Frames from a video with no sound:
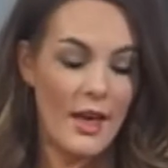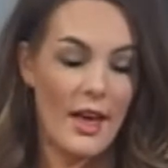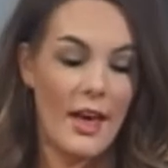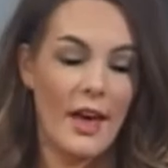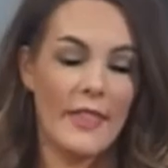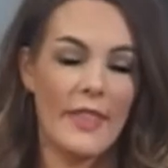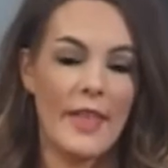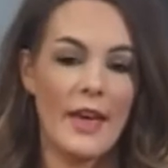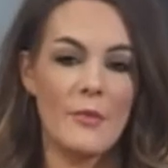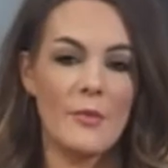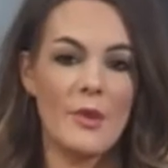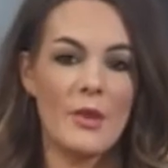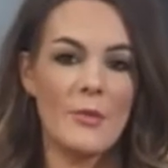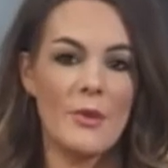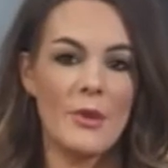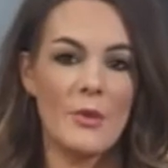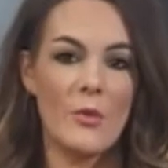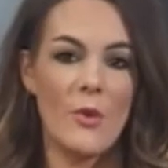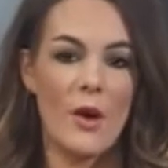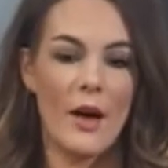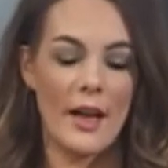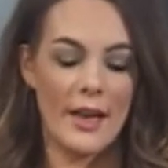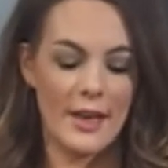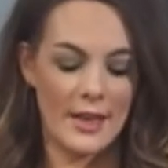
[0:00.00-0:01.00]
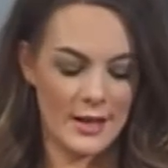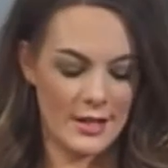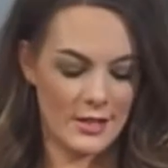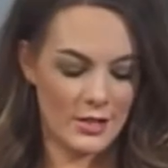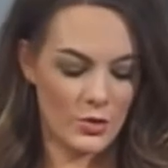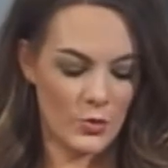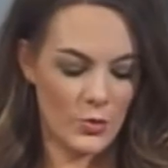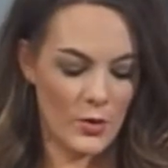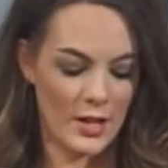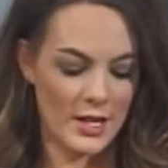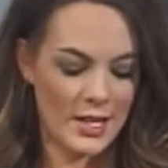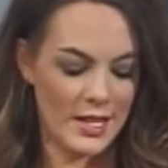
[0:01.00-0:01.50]
And that may be why in
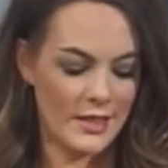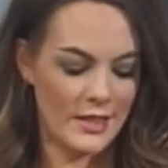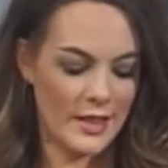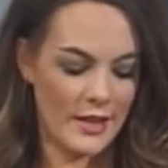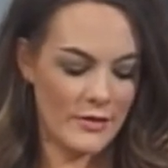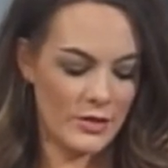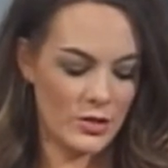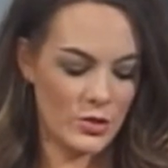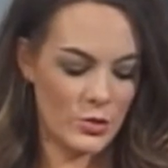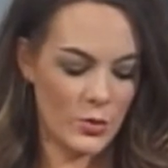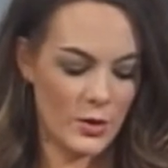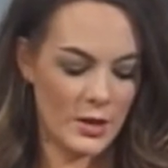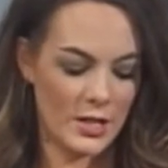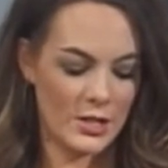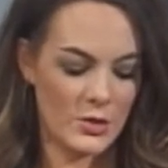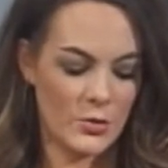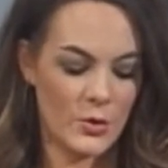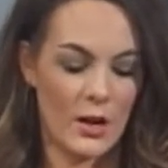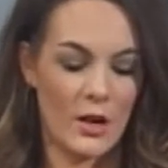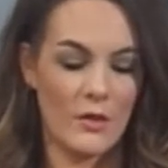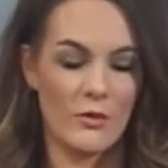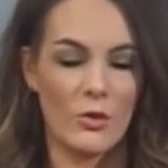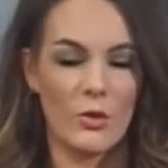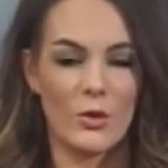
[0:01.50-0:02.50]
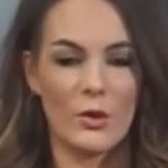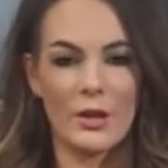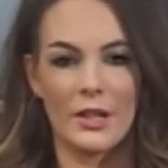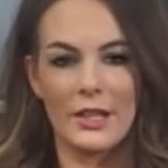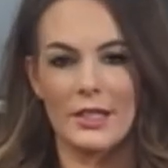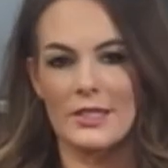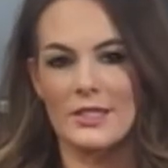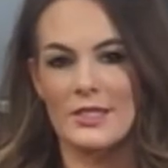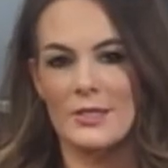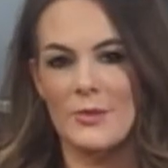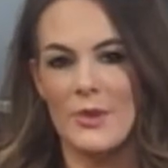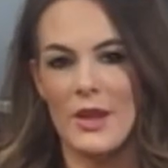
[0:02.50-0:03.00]
2011 2012,
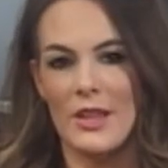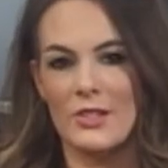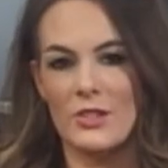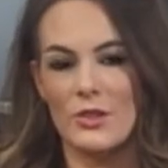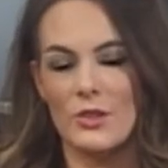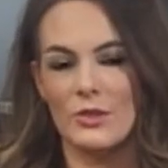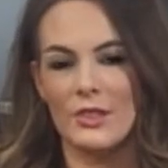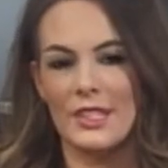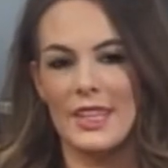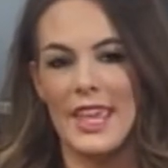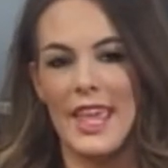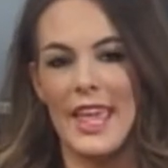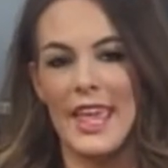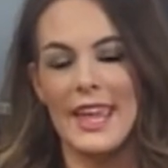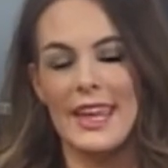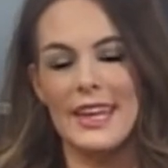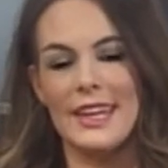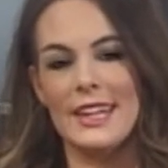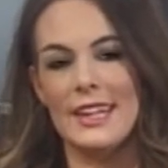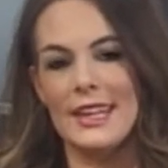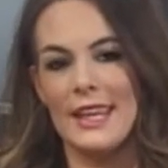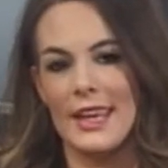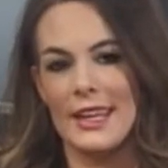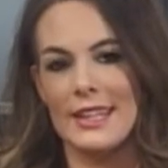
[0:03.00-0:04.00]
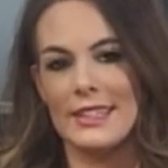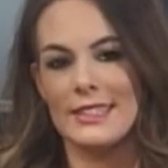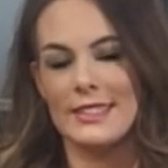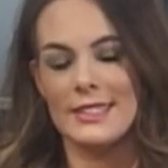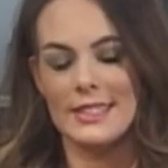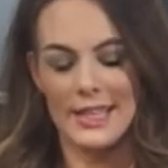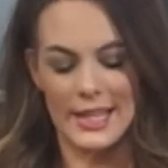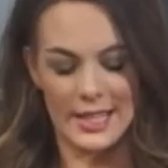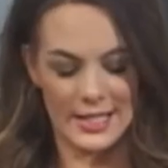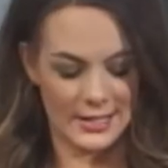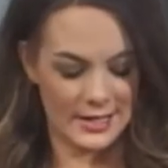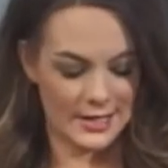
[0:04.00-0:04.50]
Oregon spent only 89
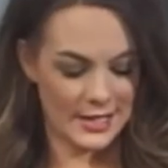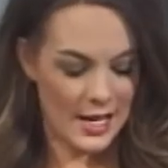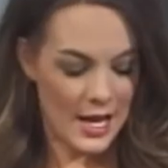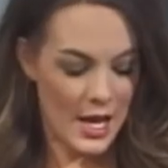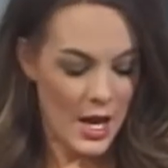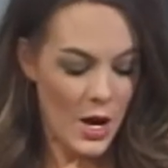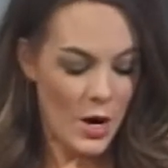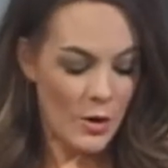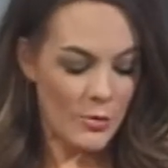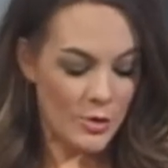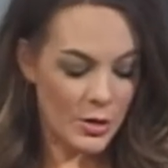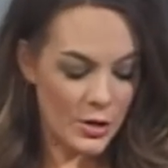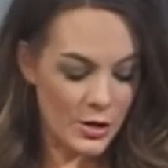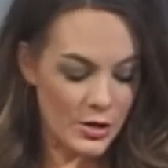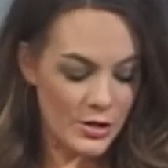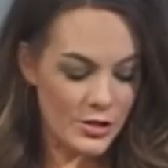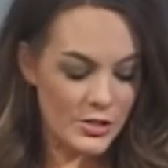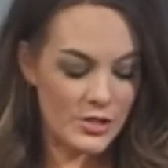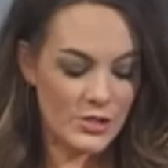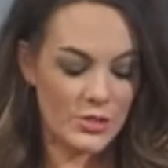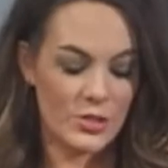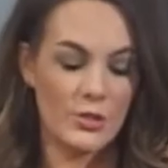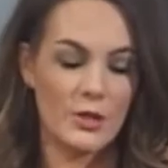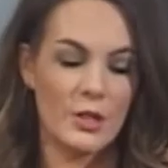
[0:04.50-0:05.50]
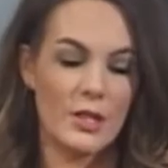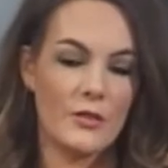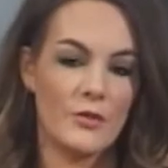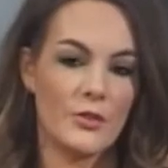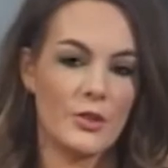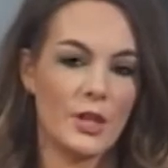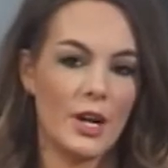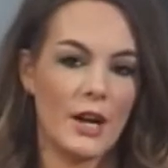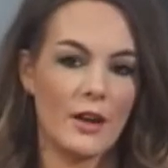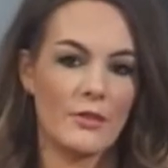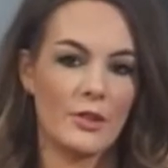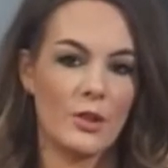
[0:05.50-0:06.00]
cents per student
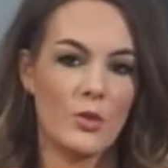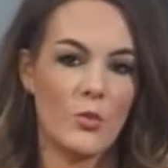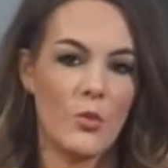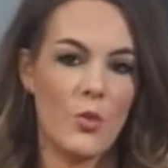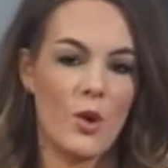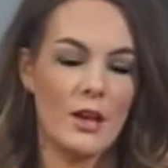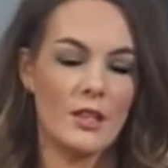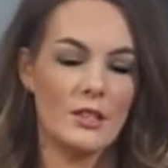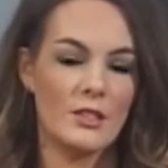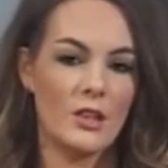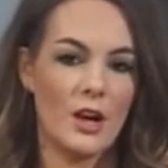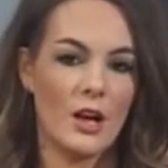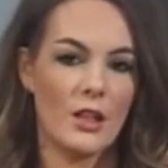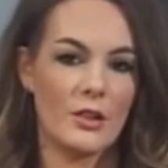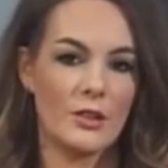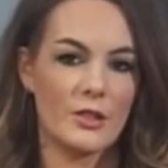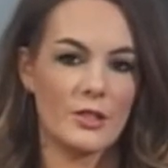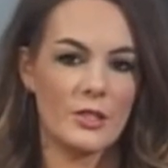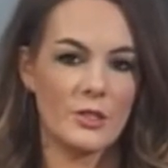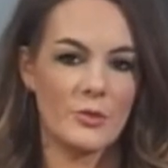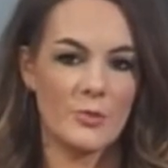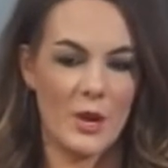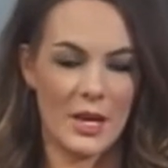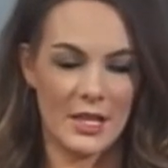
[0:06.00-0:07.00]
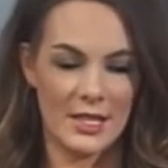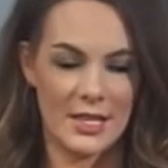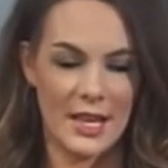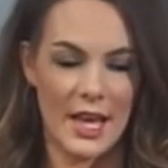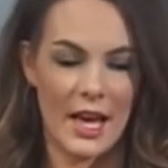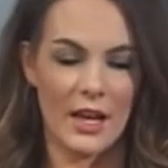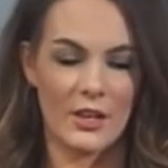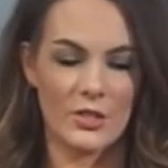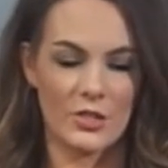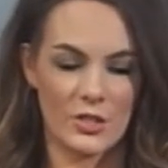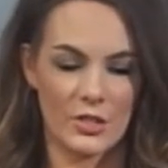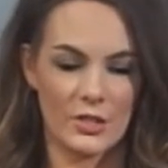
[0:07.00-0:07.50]
for every $1 spent
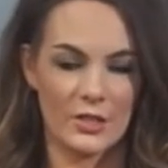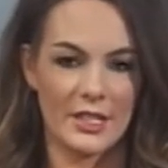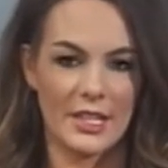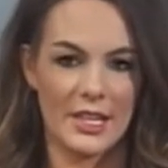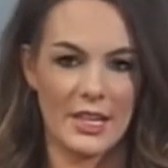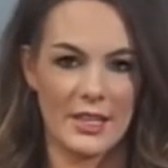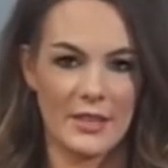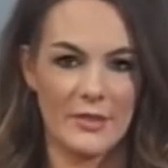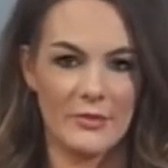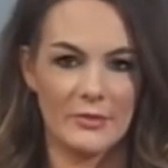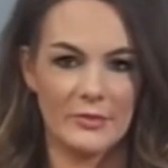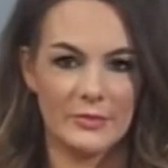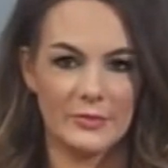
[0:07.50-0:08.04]
nationally.